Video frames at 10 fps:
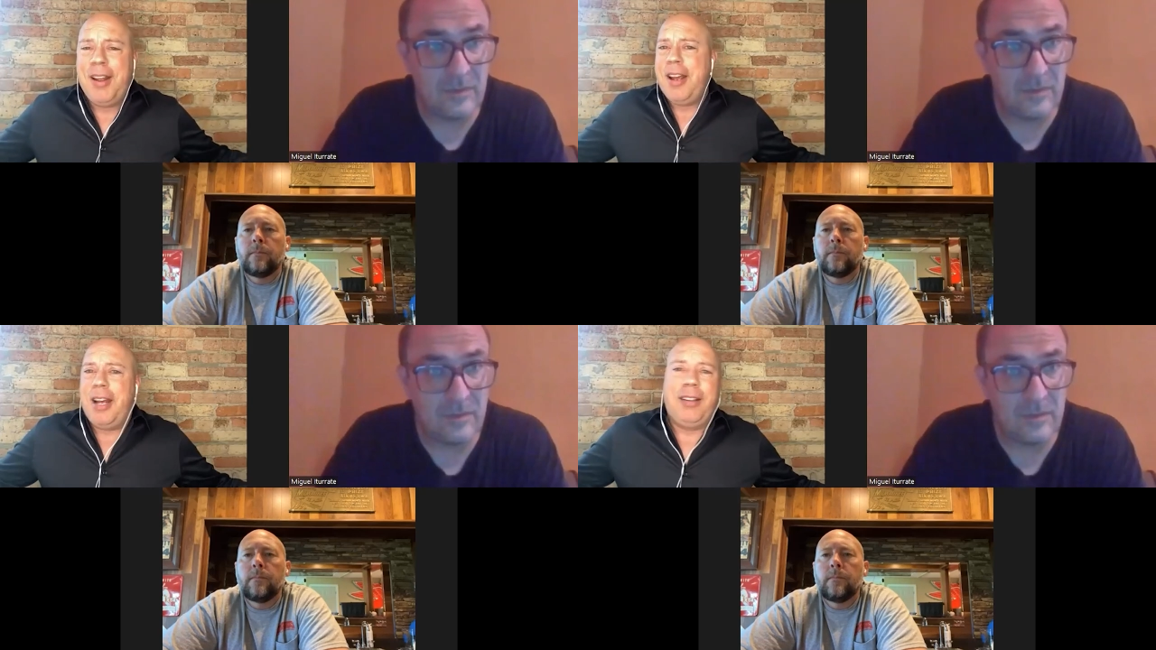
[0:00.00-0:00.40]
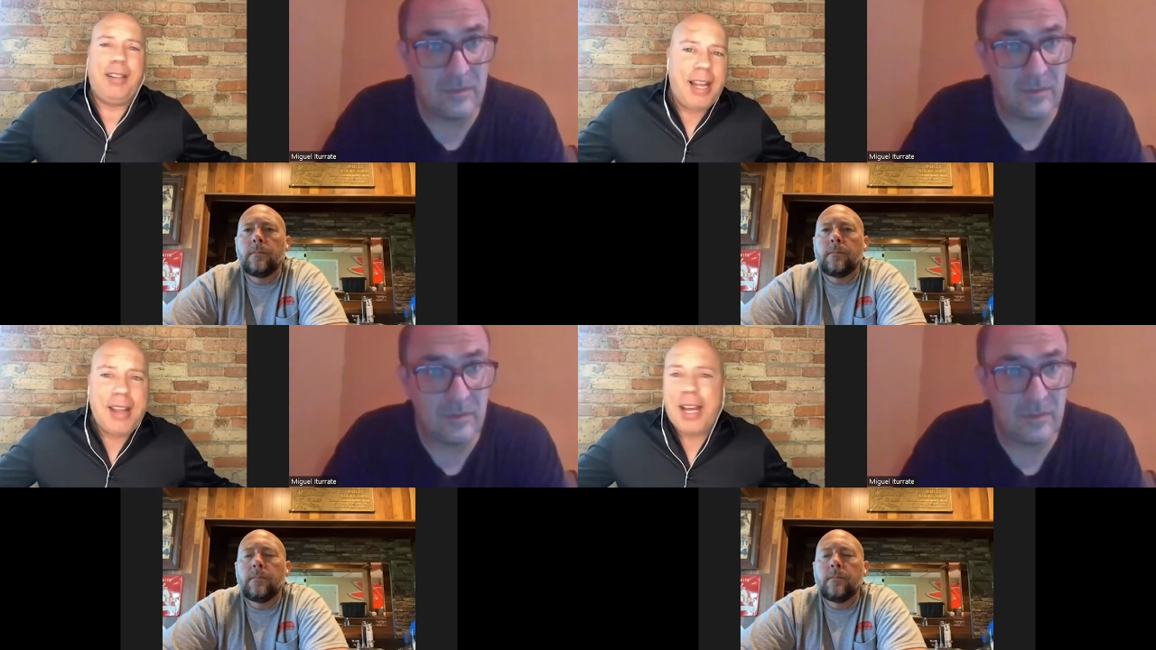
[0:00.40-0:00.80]
Speaker 1: and,
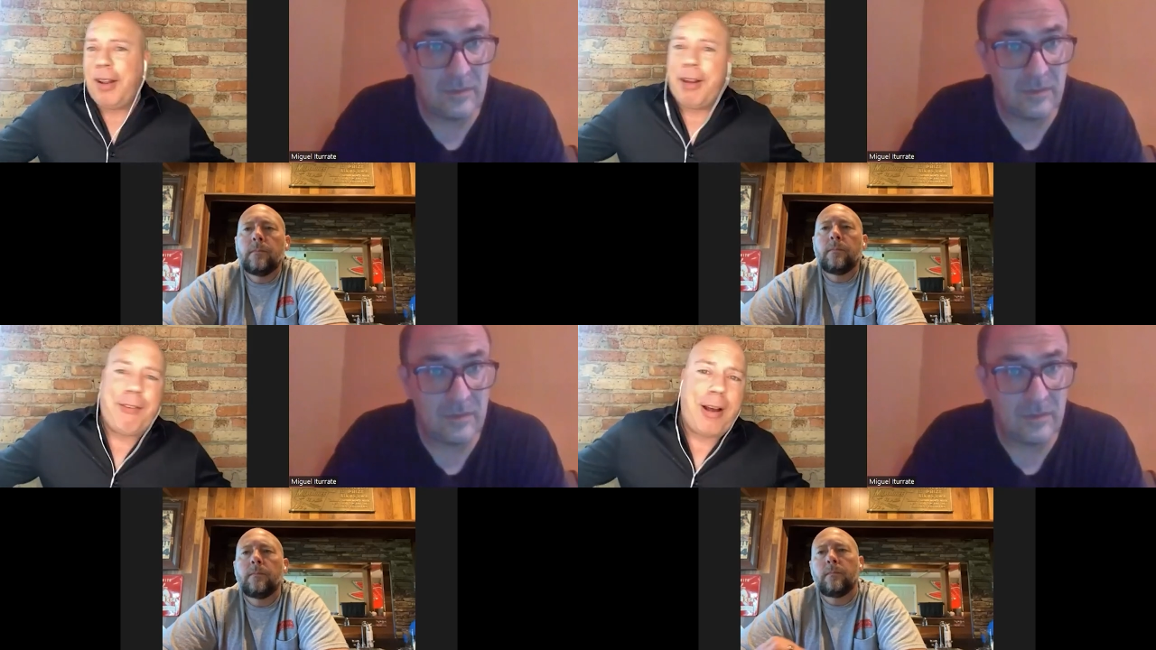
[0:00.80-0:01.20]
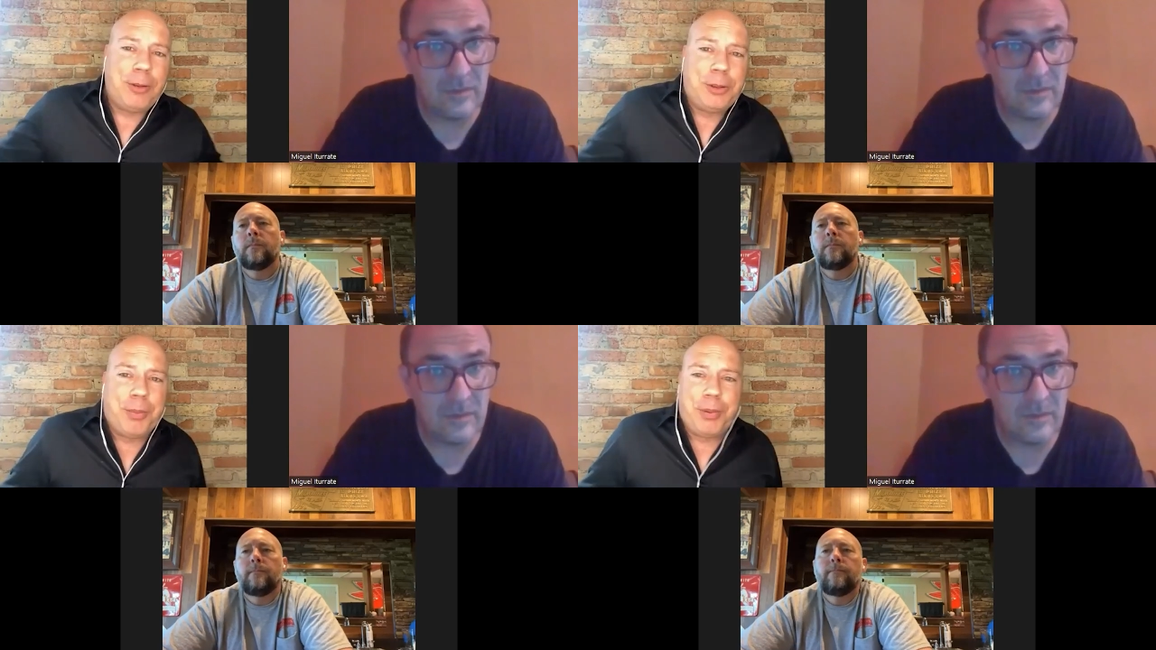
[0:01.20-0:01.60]
and then like follows
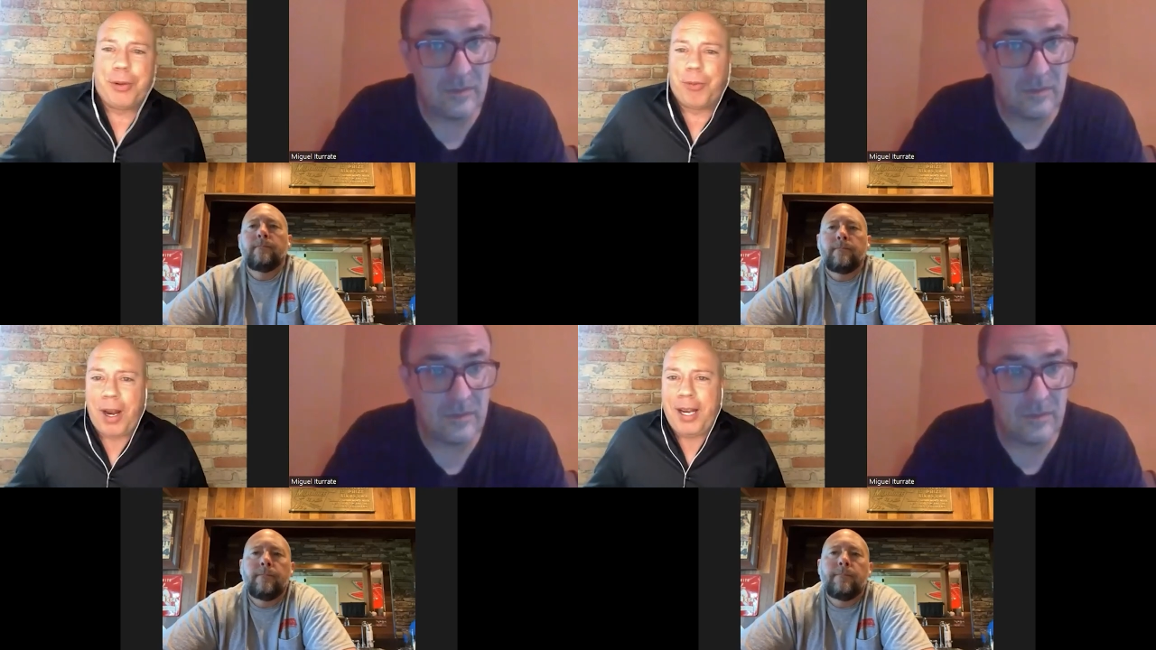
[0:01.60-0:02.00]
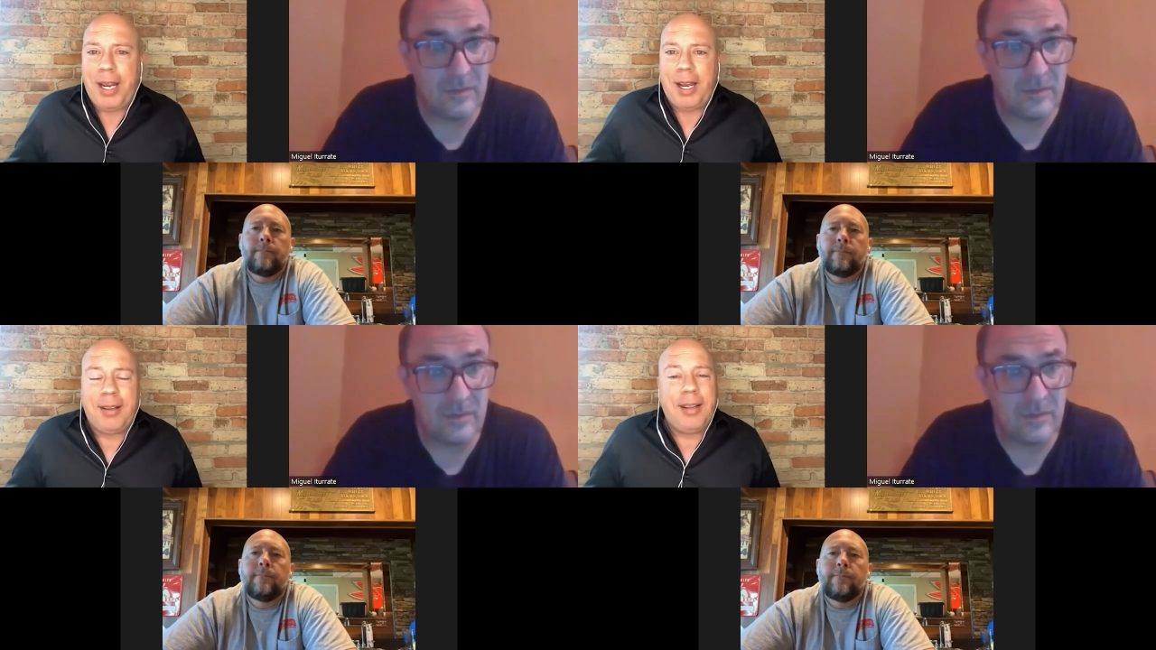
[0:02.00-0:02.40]
up with a right hand.